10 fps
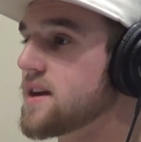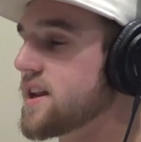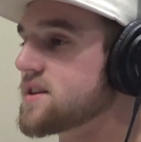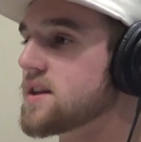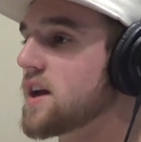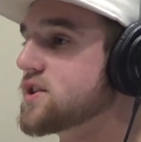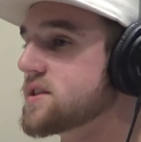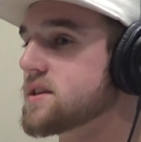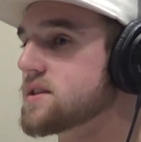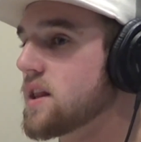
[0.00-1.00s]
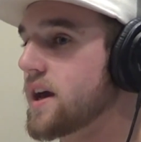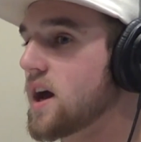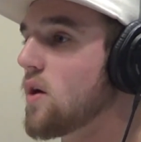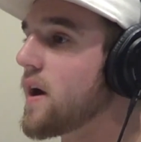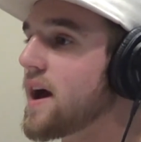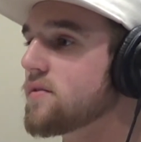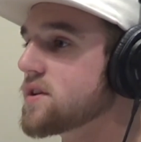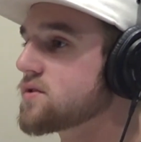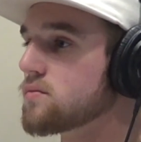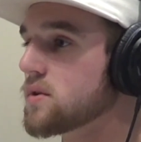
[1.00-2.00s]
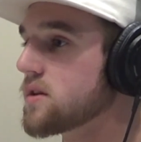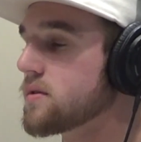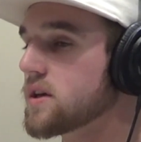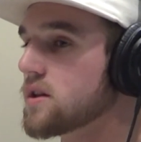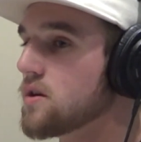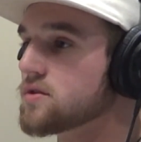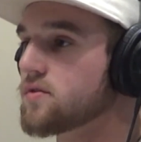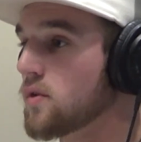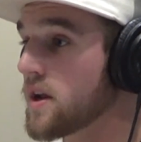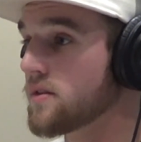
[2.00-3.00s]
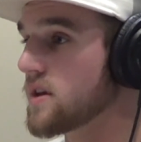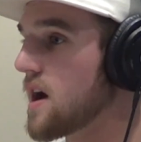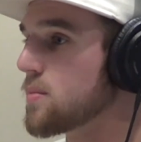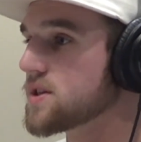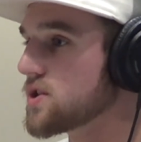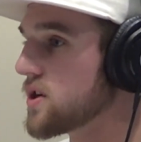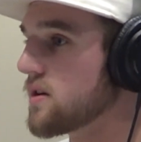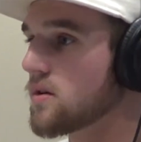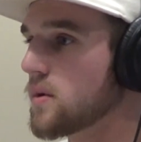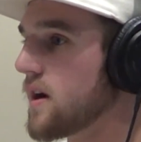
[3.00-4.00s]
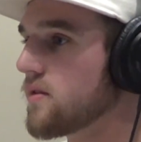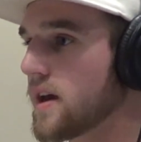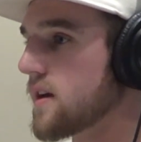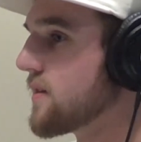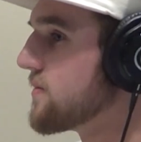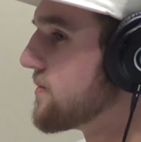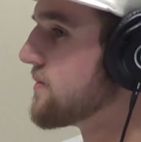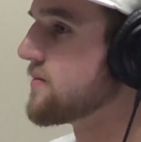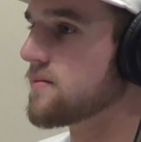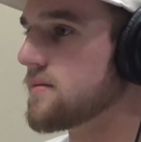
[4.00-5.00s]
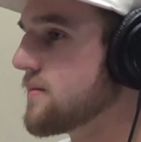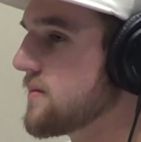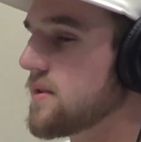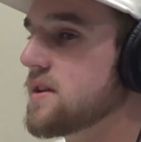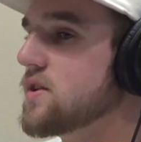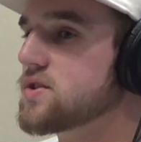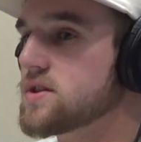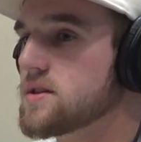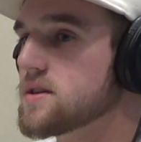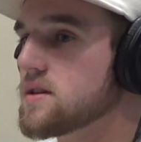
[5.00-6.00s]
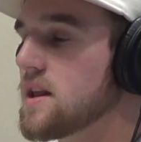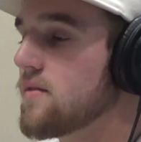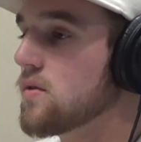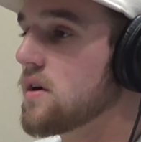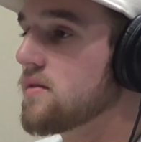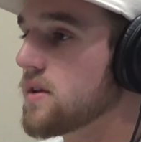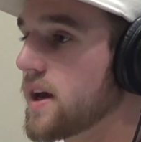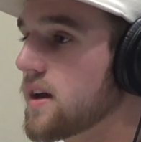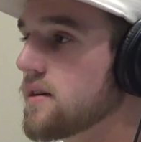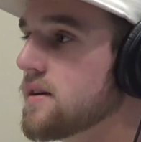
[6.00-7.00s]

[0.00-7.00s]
And it's not just this like, oh, I have this really, really close friend of the opposite gender or whatever. Like there's just this level of like,